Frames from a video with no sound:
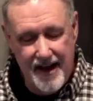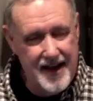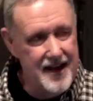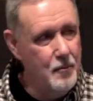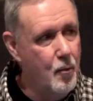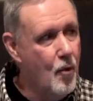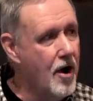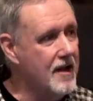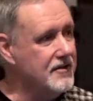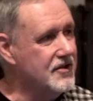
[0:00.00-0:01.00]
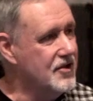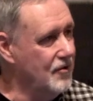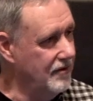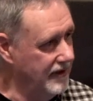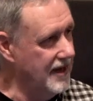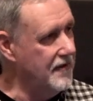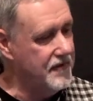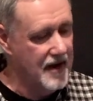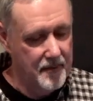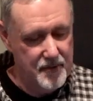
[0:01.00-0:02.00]
He wants to
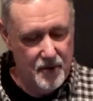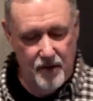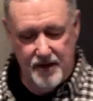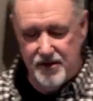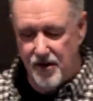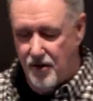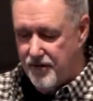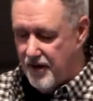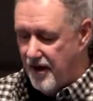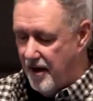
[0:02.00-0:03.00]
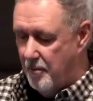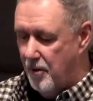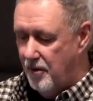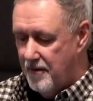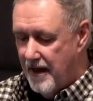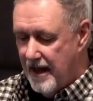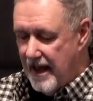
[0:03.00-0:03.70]
lift up, to exalt the humble.